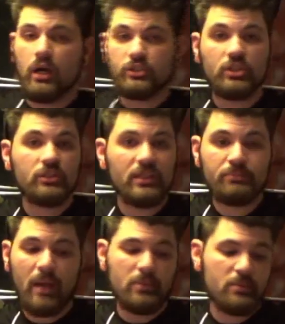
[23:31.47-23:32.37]
generally it
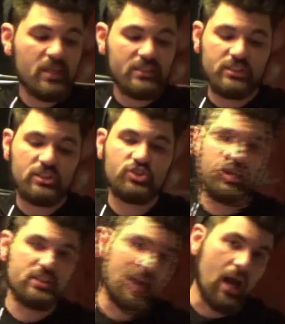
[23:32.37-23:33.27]
might be because it's
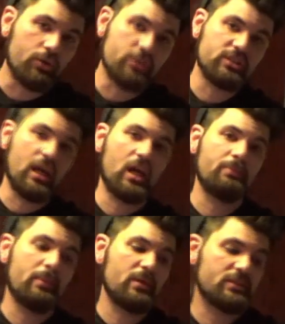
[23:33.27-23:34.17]
stressed out or
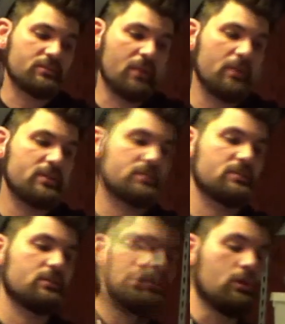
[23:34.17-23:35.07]
scared. Maybe it's
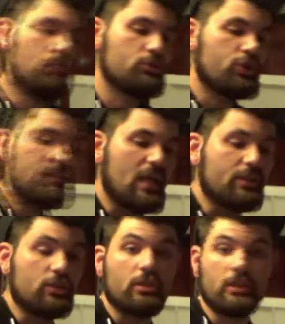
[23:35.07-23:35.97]
you know, stressed out
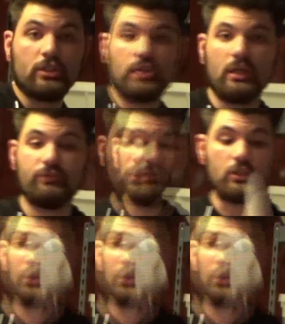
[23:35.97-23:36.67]
that you're in here trying to feed her or